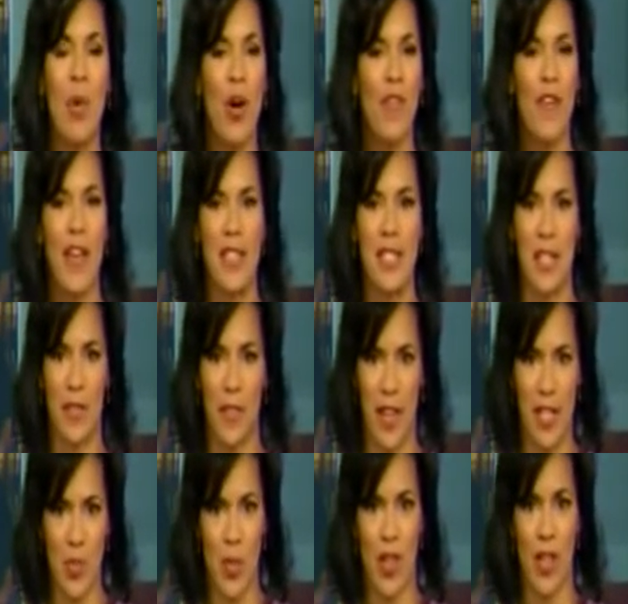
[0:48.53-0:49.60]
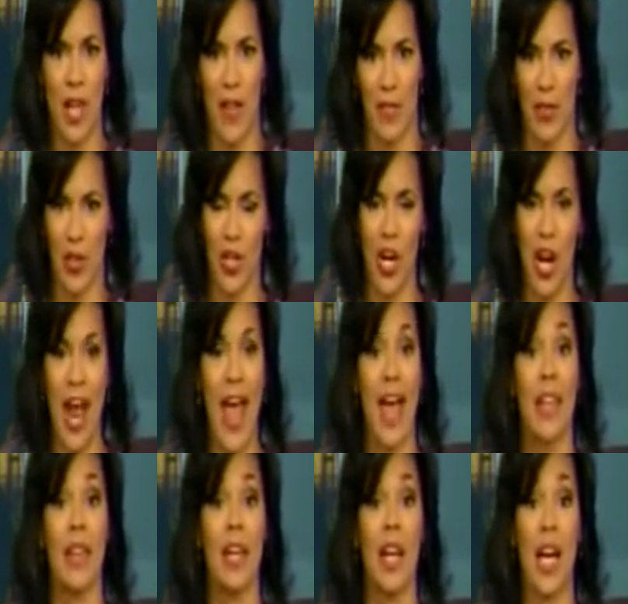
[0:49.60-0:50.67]
more face-to-face with Leffler
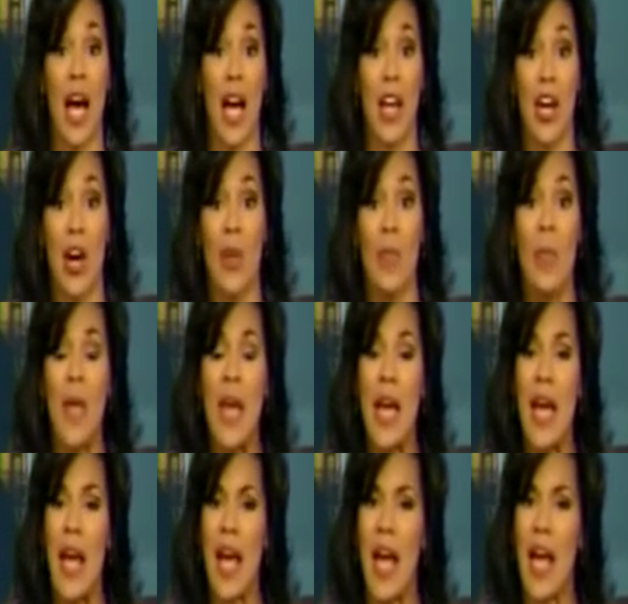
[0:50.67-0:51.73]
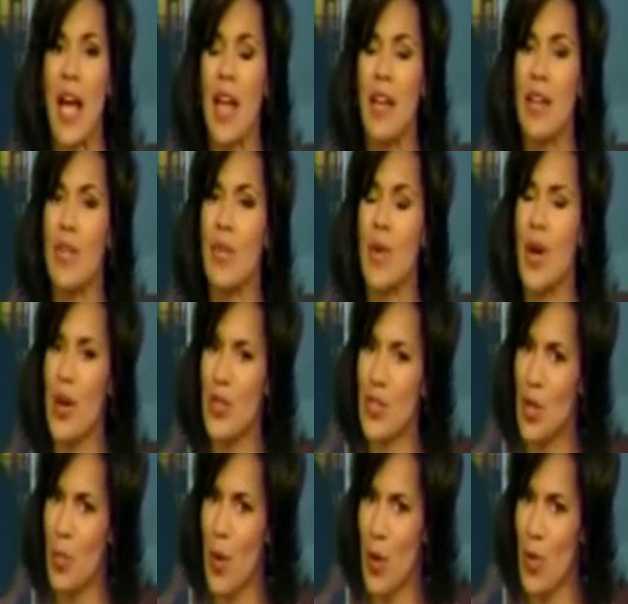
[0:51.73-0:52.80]
and Logano. And we
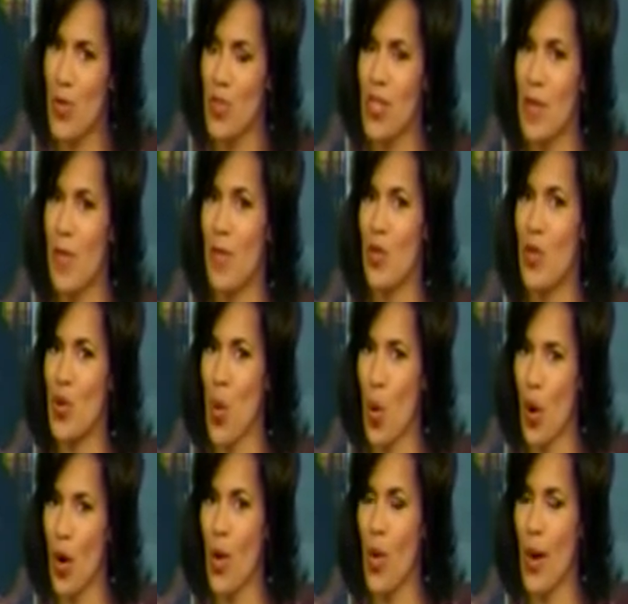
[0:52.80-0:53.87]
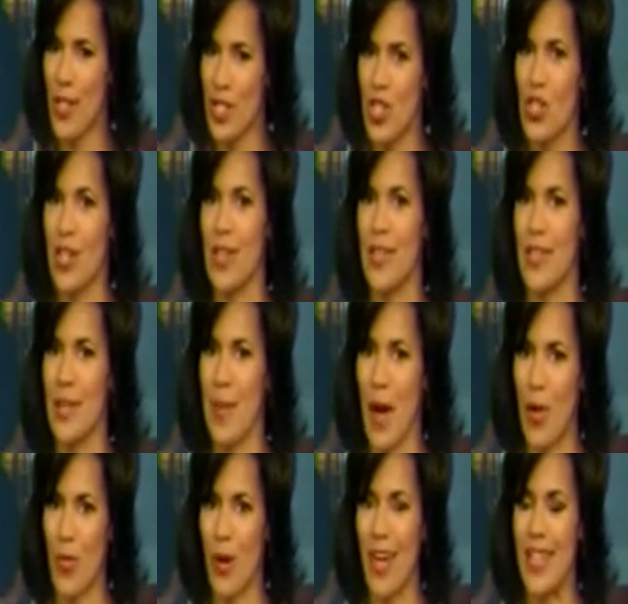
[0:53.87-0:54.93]
also posed some of your questions
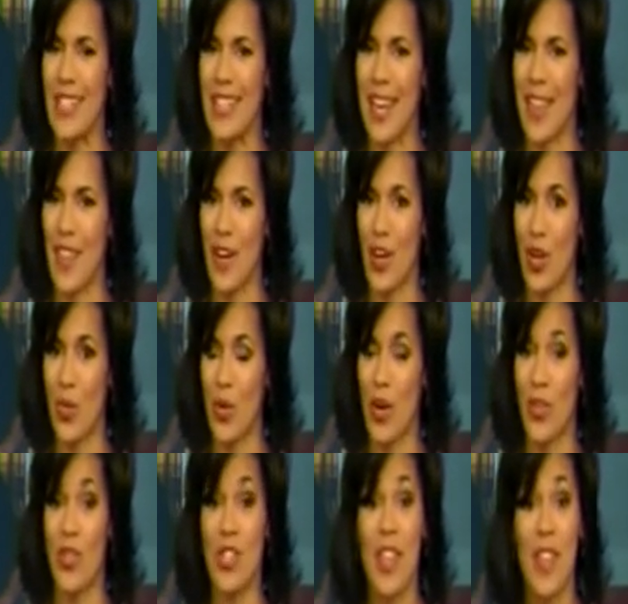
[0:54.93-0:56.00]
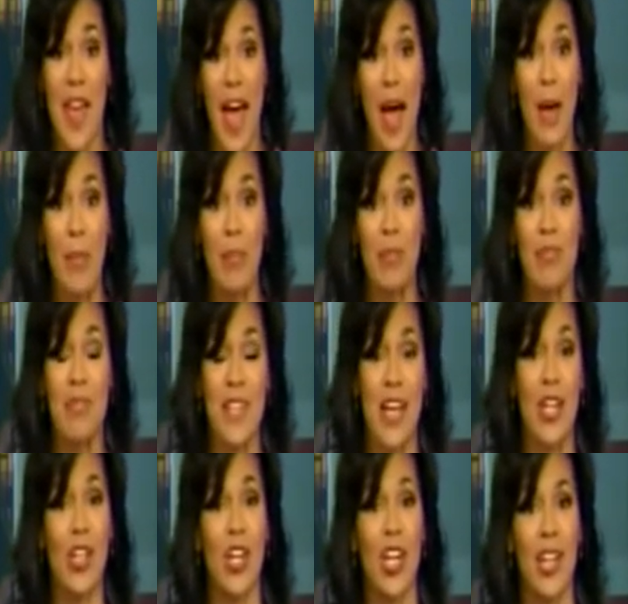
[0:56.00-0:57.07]
about racing and their careers to them.
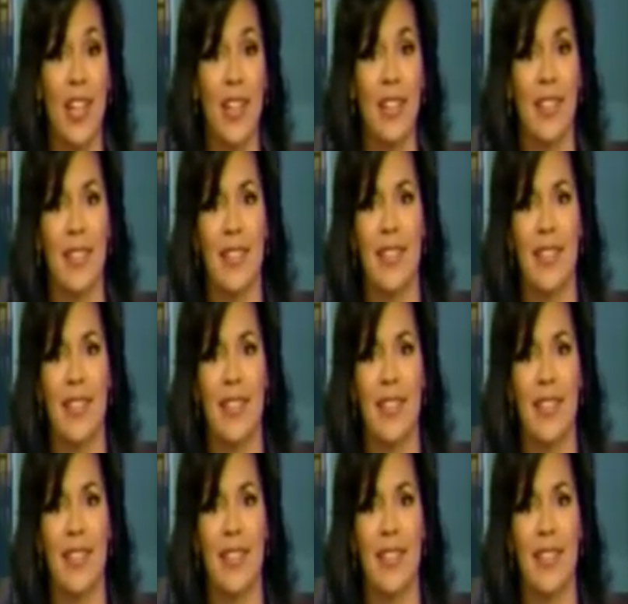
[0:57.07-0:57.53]
Take a look.